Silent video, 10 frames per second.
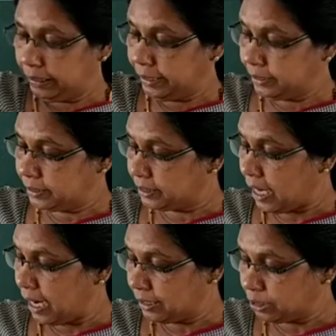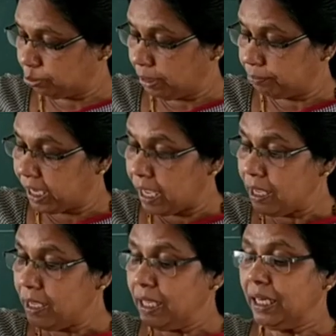It starts from the
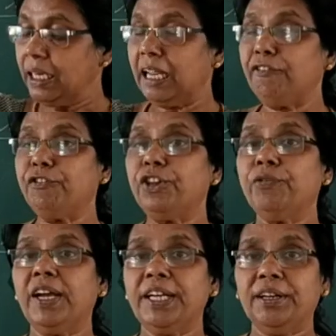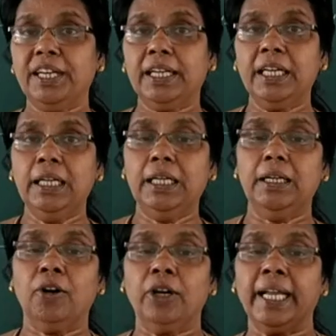left
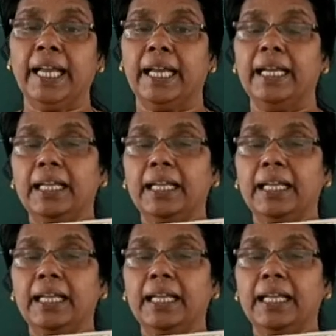ventricle. Okay.